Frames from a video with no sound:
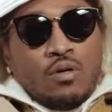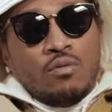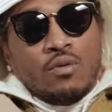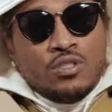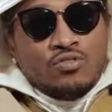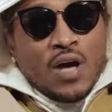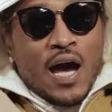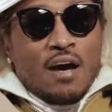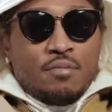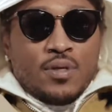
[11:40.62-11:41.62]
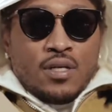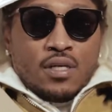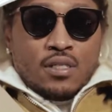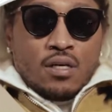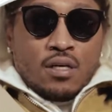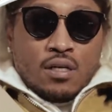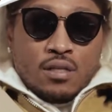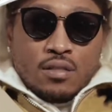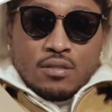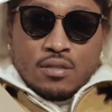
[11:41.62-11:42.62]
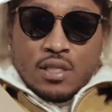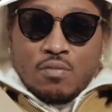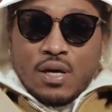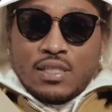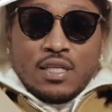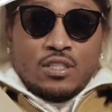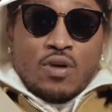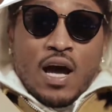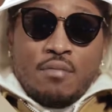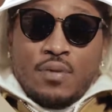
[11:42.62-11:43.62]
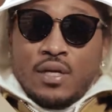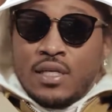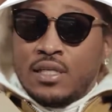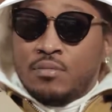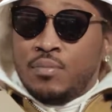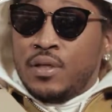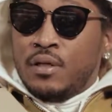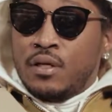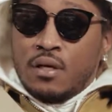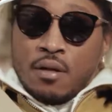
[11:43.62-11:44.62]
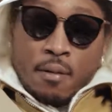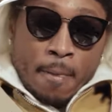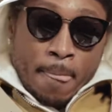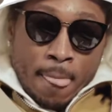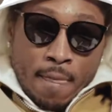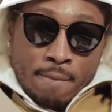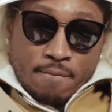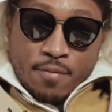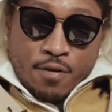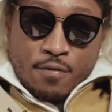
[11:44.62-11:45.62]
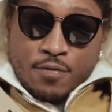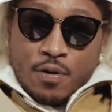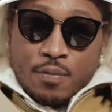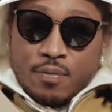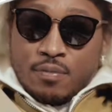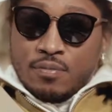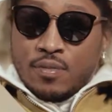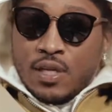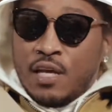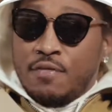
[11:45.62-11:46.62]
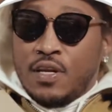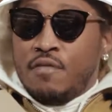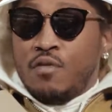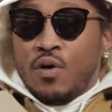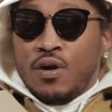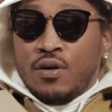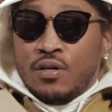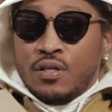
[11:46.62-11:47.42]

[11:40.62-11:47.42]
what drive me is that's why I say the drive me is me from living every word